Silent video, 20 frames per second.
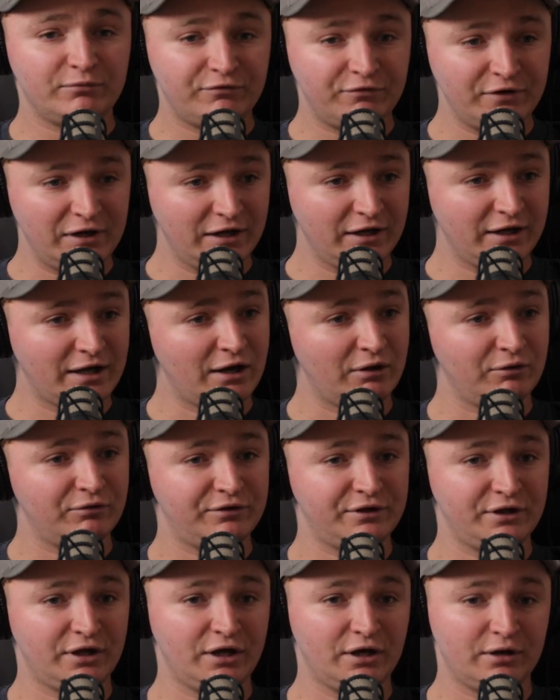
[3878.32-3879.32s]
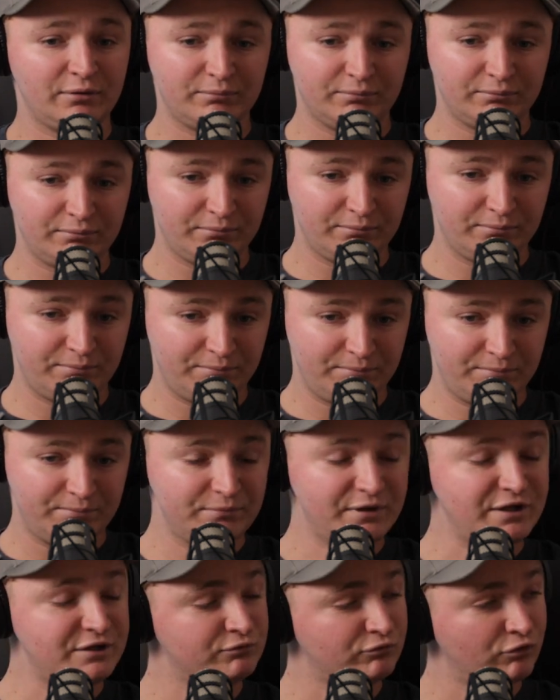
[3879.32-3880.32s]
feeling healthier.
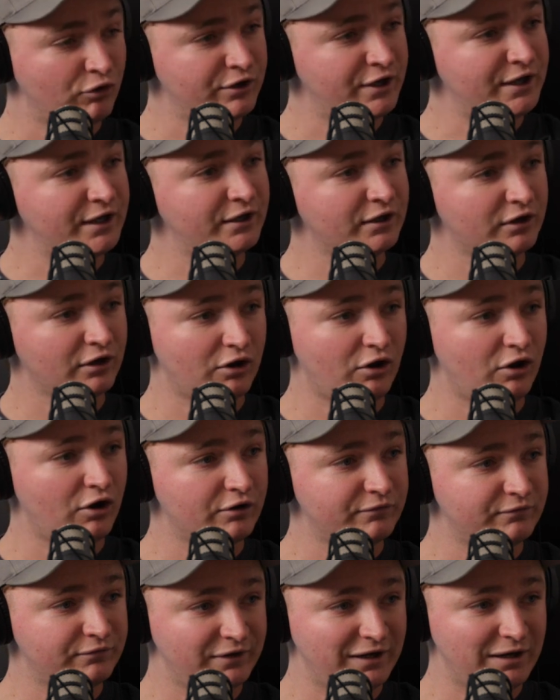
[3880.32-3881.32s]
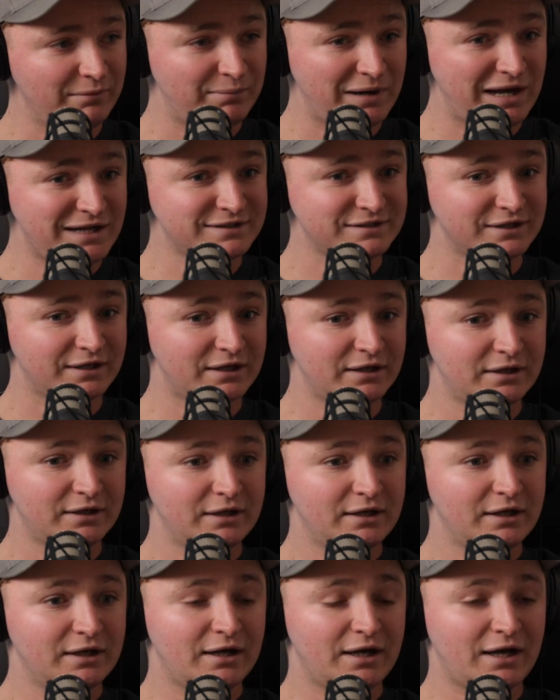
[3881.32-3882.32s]
He's running a lot and feeling better.
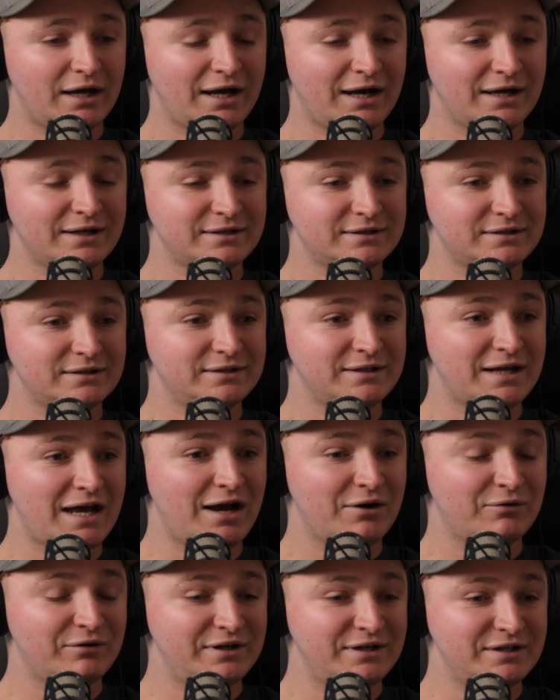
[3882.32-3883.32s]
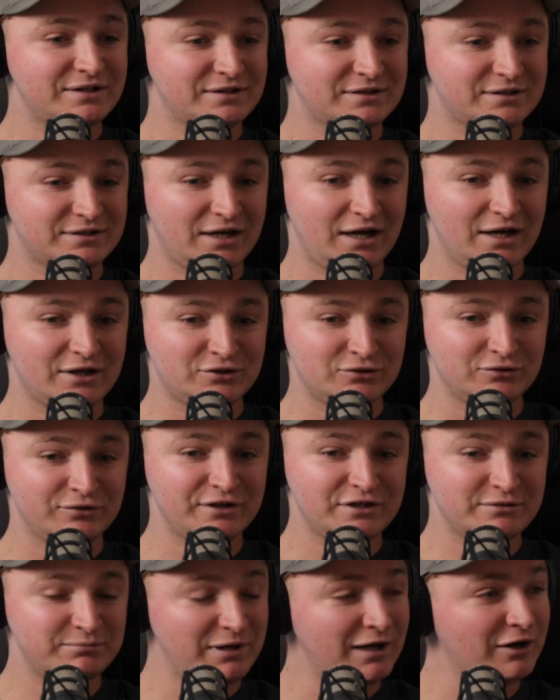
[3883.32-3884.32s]
And now he's started
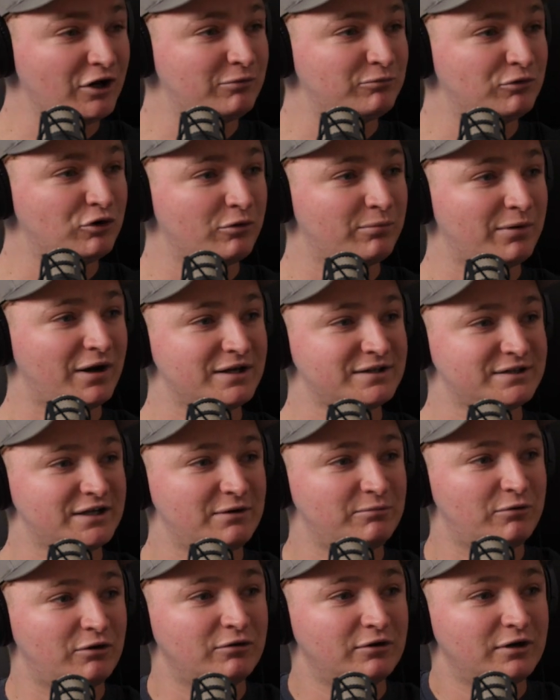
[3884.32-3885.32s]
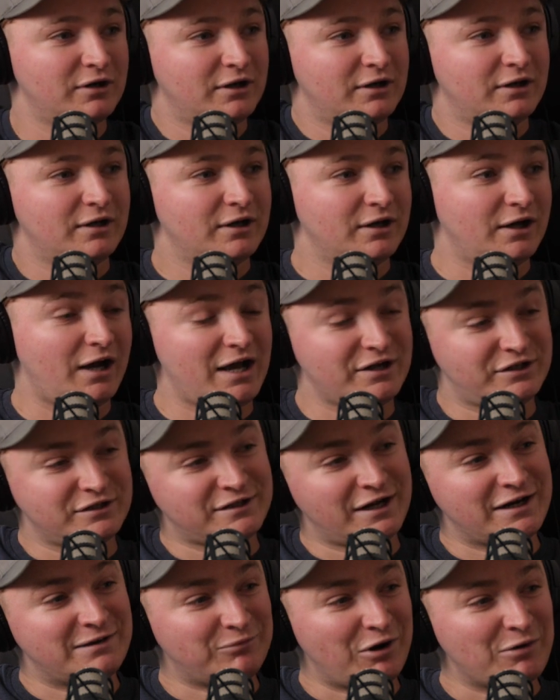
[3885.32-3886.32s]
talking to me a lot more about saying, well, I
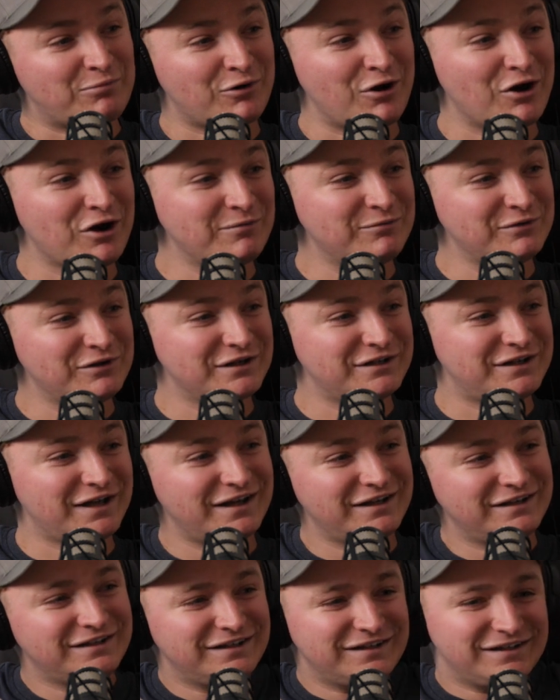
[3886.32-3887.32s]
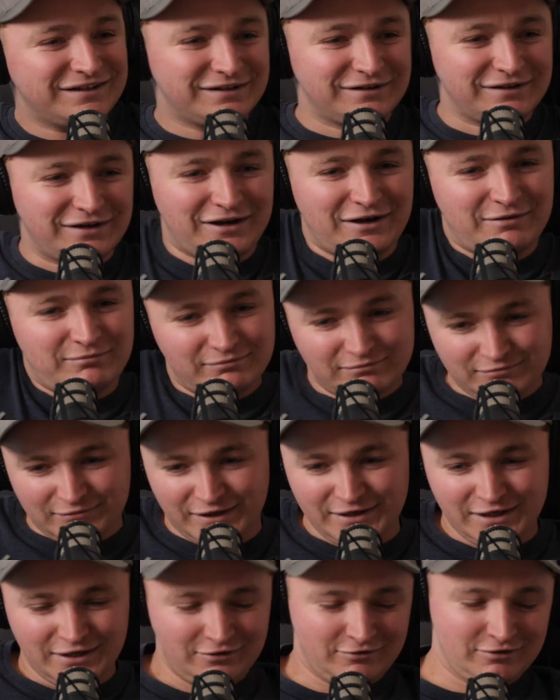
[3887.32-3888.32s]
actually sent him my program the other day,
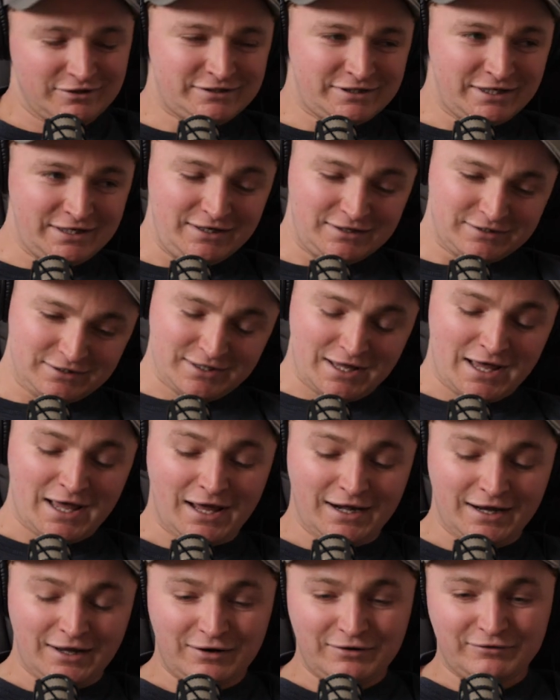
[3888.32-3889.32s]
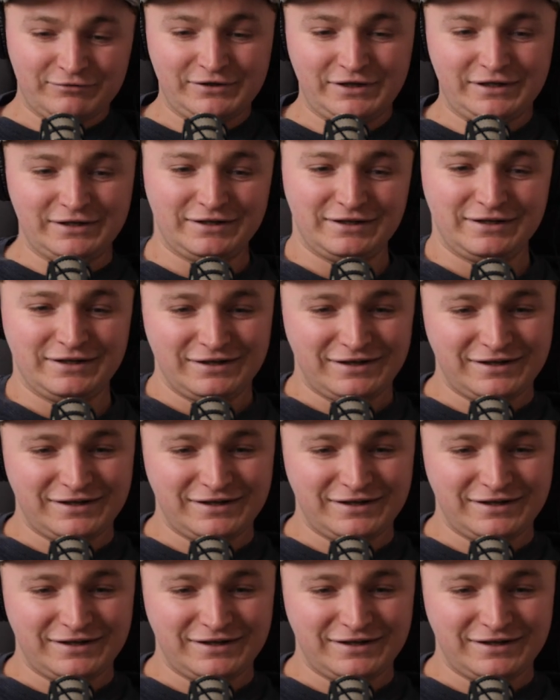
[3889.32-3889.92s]
and he critiqued the hell out of it.